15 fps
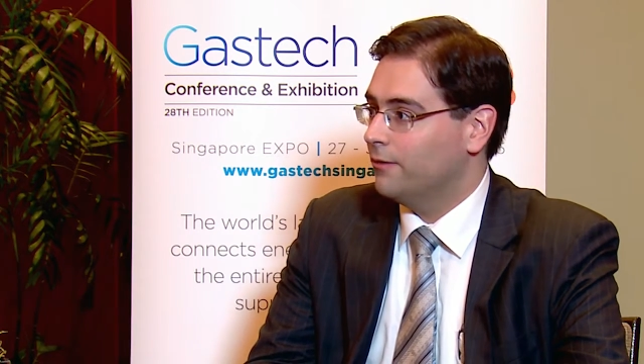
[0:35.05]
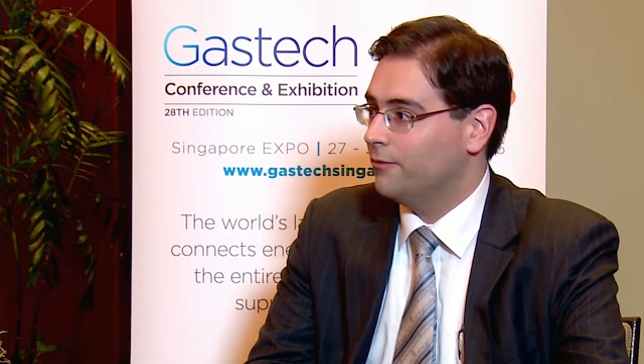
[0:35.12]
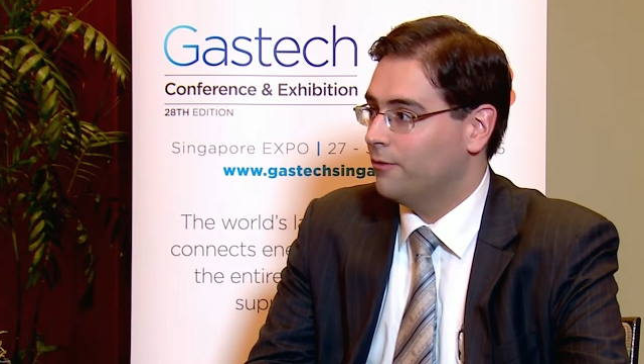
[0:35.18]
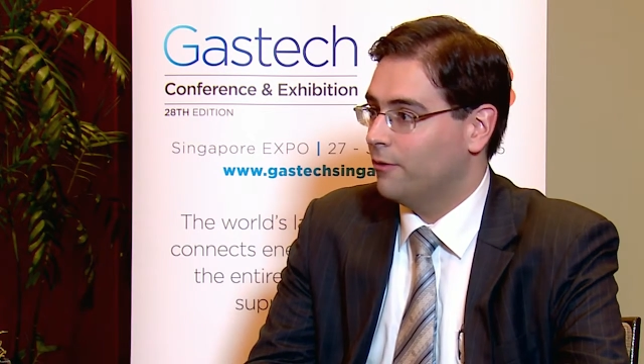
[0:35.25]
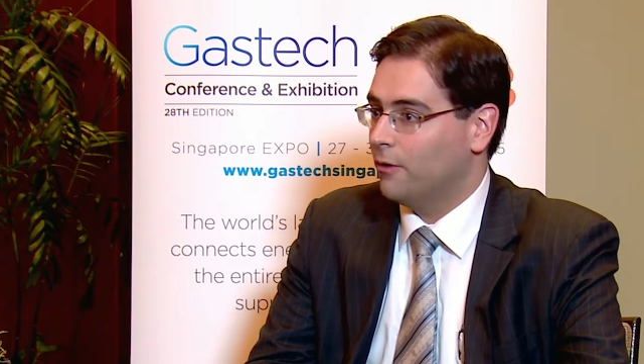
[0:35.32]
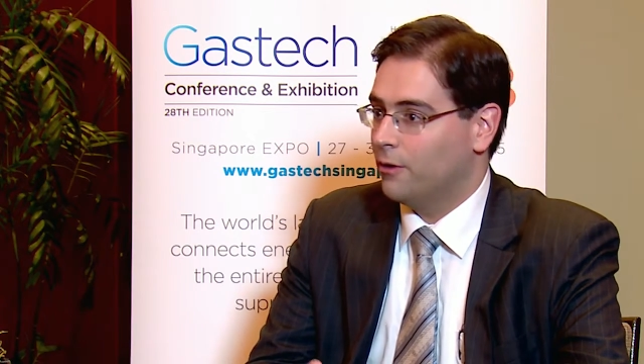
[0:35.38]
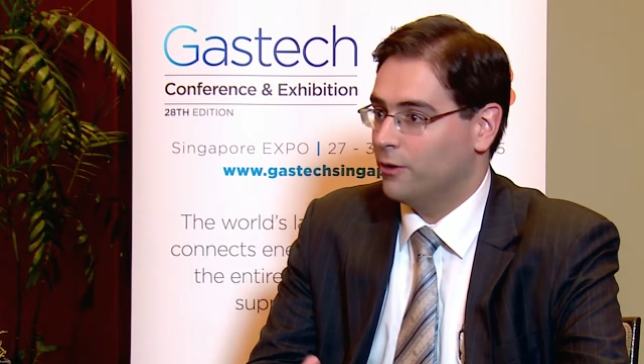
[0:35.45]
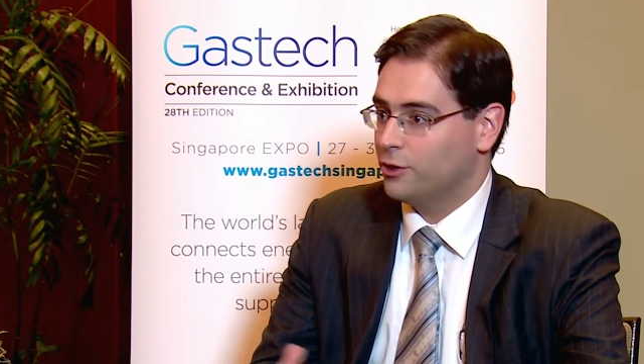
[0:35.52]

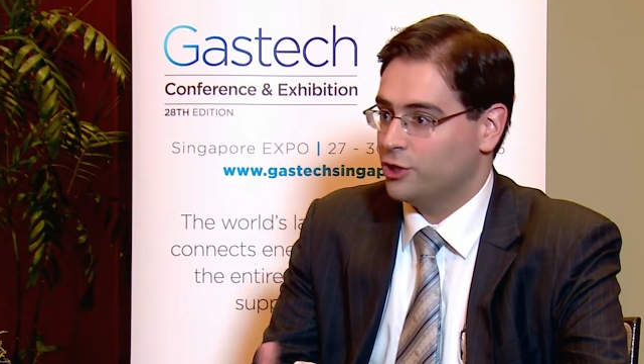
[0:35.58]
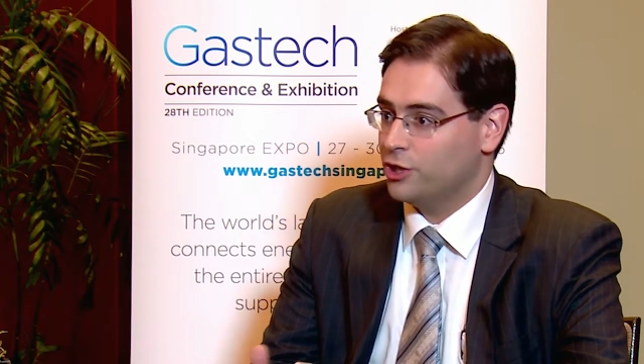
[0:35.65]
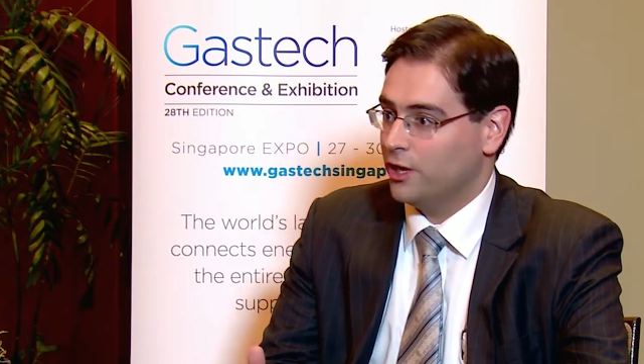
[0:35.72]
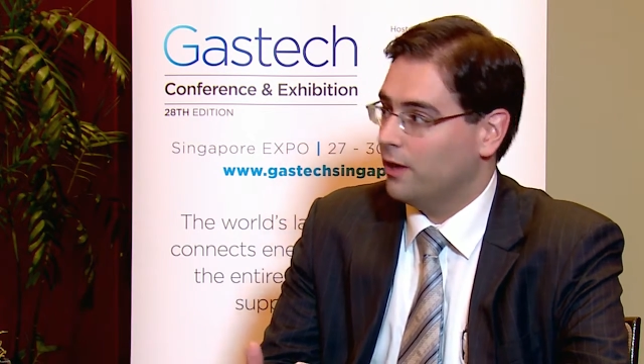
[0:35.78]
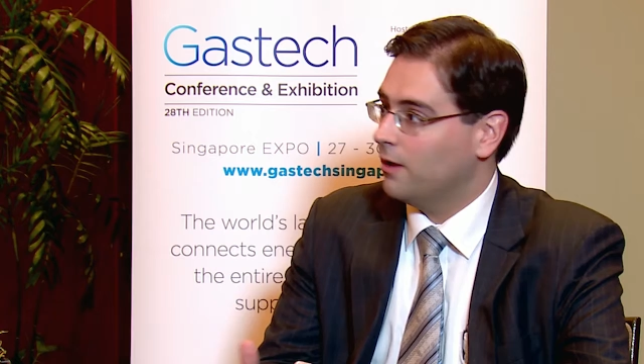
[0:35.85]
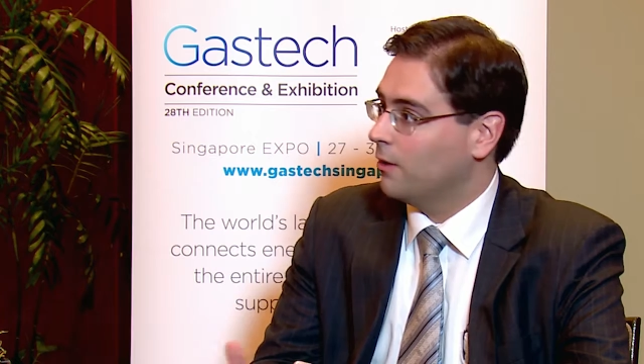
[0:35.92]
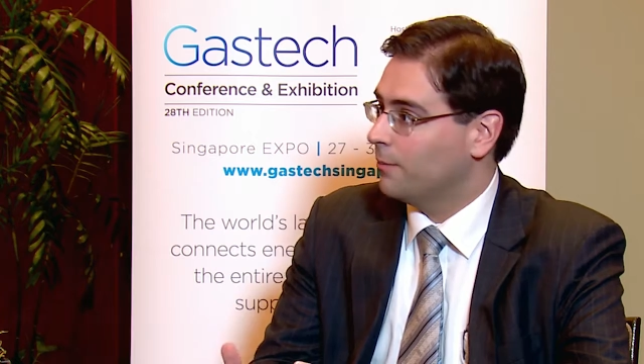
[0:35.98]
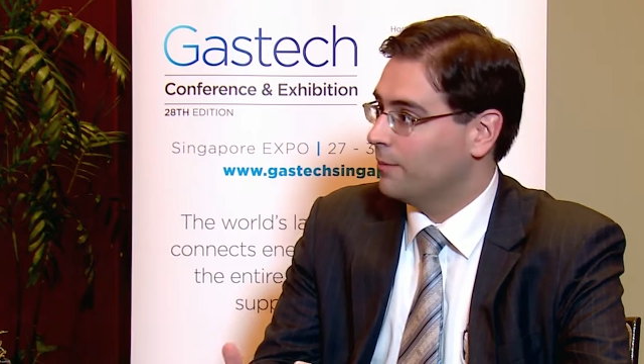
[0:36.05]
for
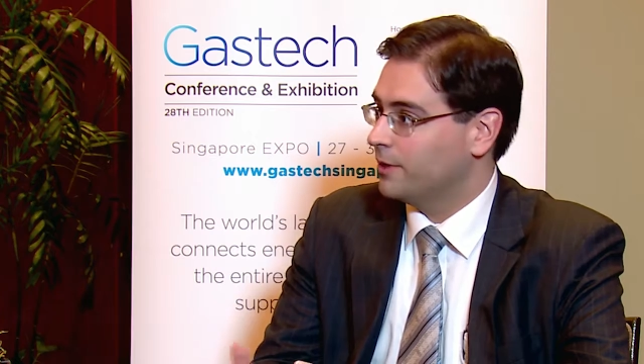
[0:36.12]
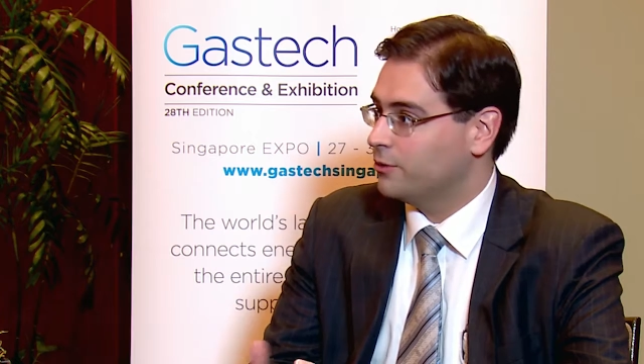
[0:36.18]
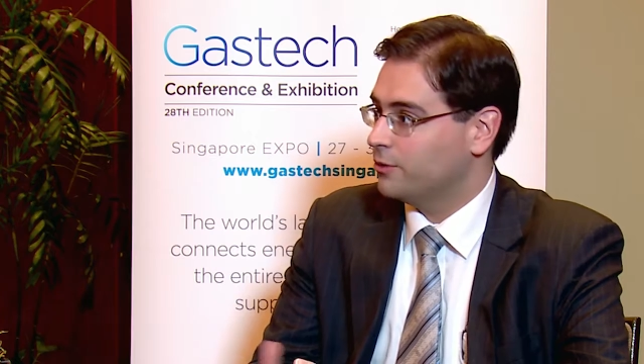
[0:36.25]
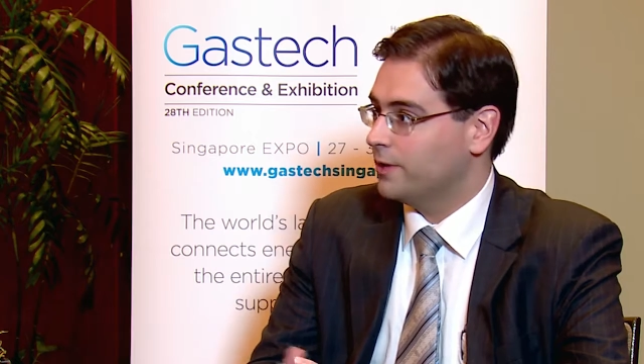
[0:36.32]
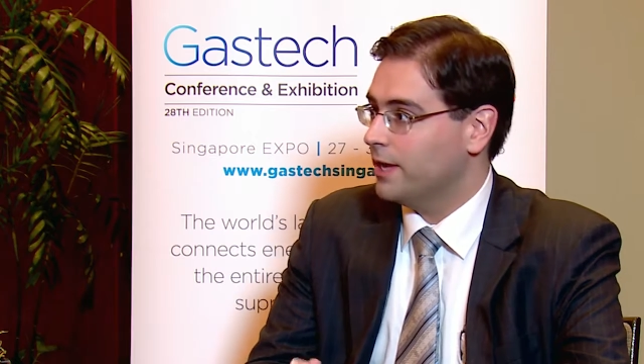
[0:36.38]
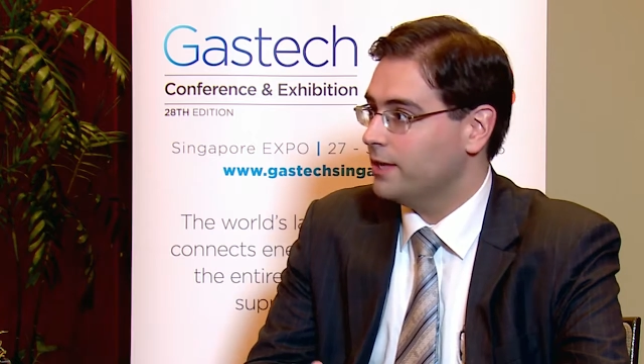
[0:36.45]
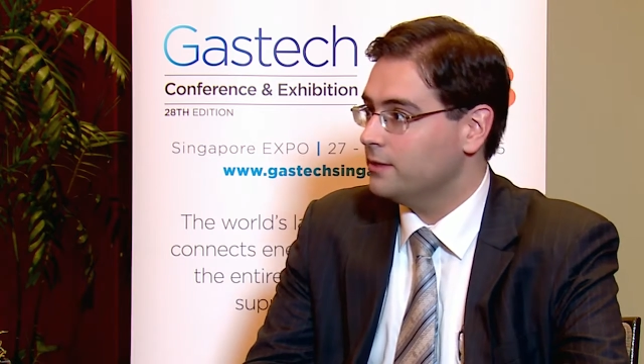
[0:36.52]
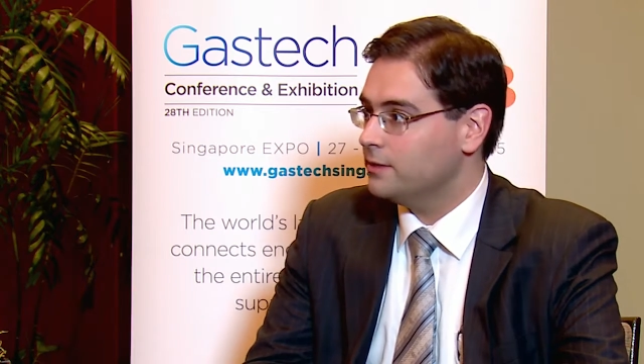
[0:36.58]
Shell or
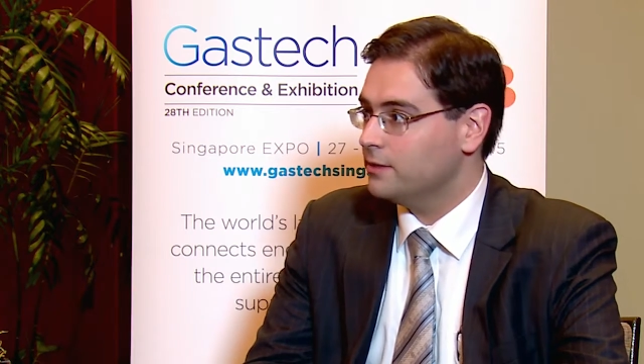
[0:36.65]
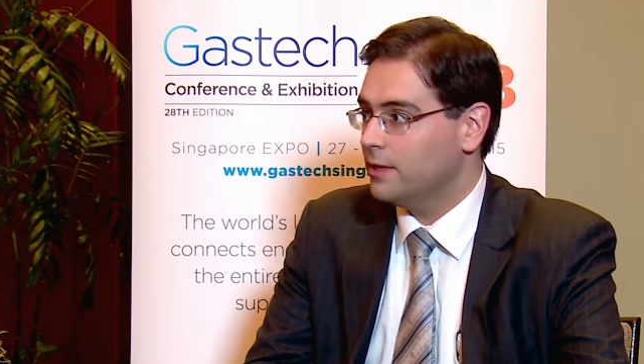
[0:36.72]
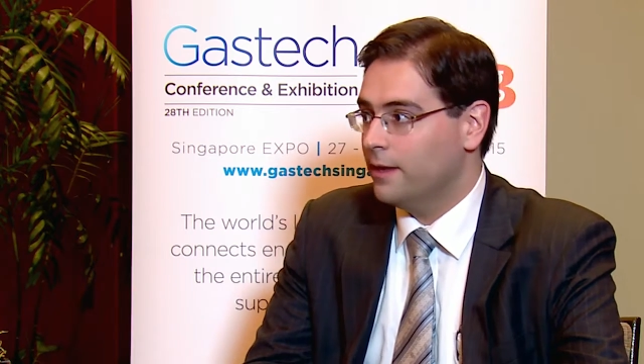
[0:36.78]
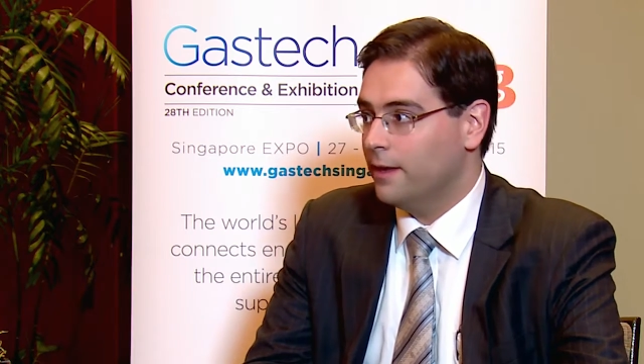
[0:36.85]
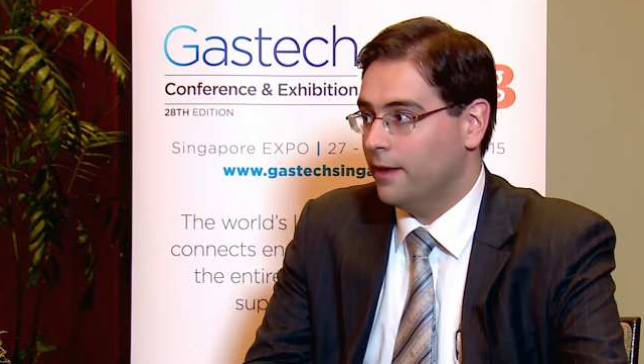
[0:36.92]
Petronas,